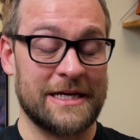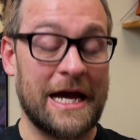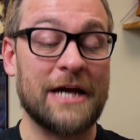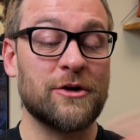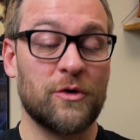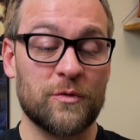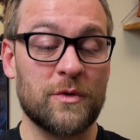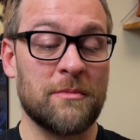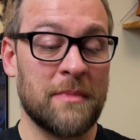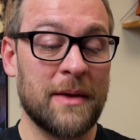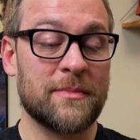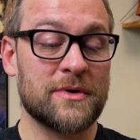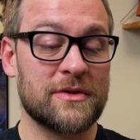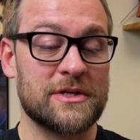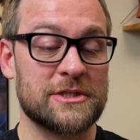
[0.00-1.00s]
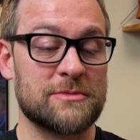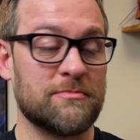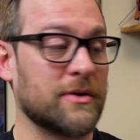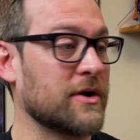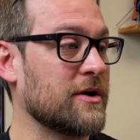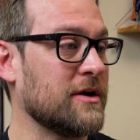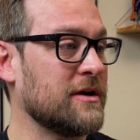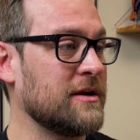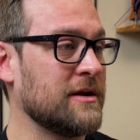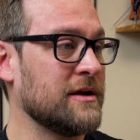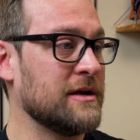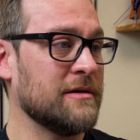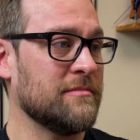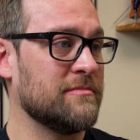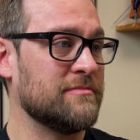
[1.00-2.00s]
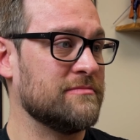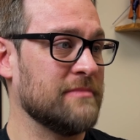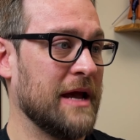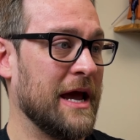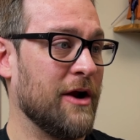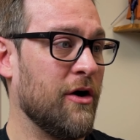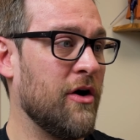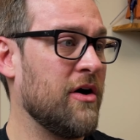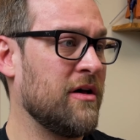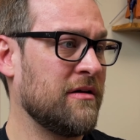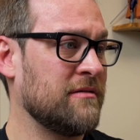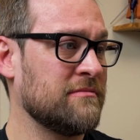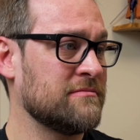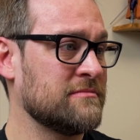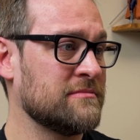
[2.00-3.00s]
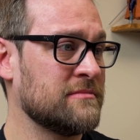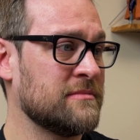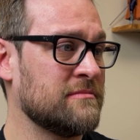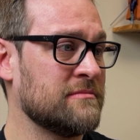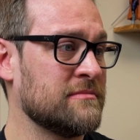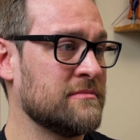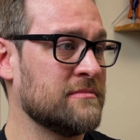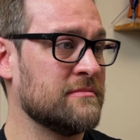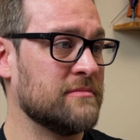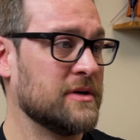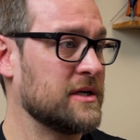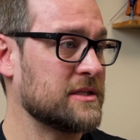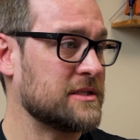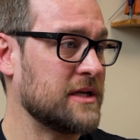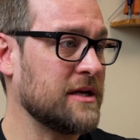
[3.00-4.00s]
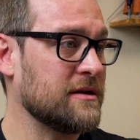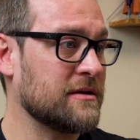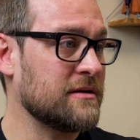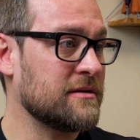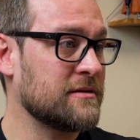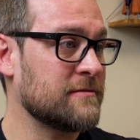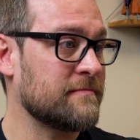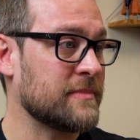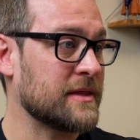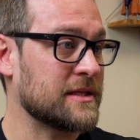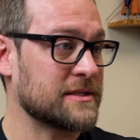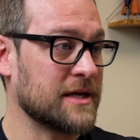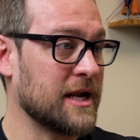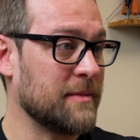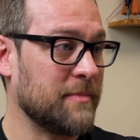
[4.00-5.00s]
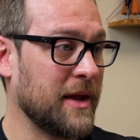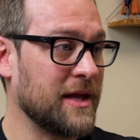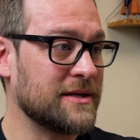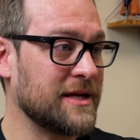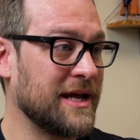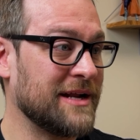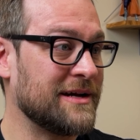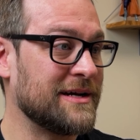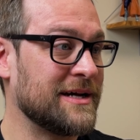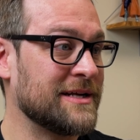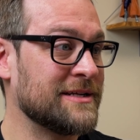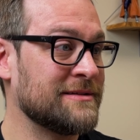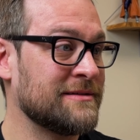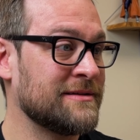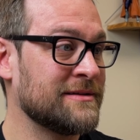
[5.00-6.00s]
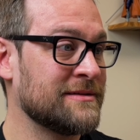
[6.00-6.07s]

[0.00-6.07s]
Like I don't remember this bird at all, but it's here. It's got a bandana on,